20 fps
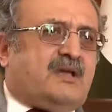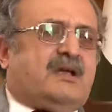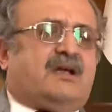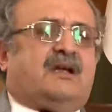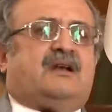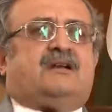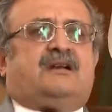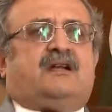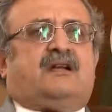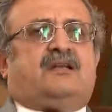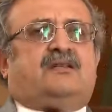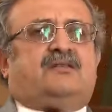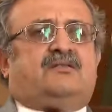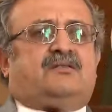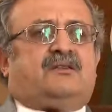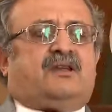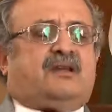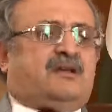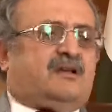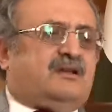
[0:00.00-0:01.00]
It has
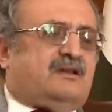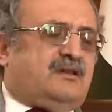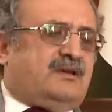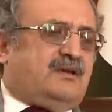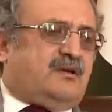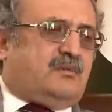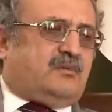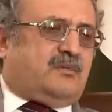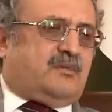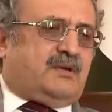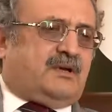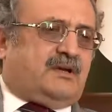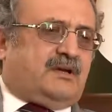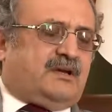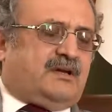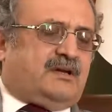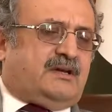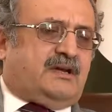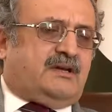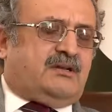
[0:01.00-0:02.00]

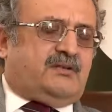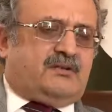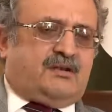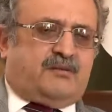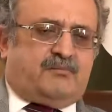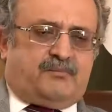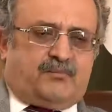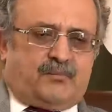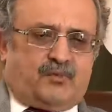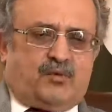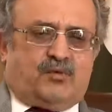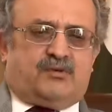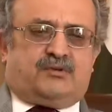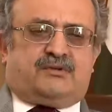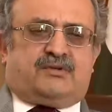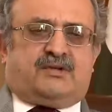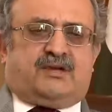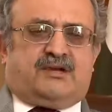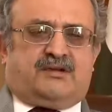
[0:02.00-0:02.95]
imposed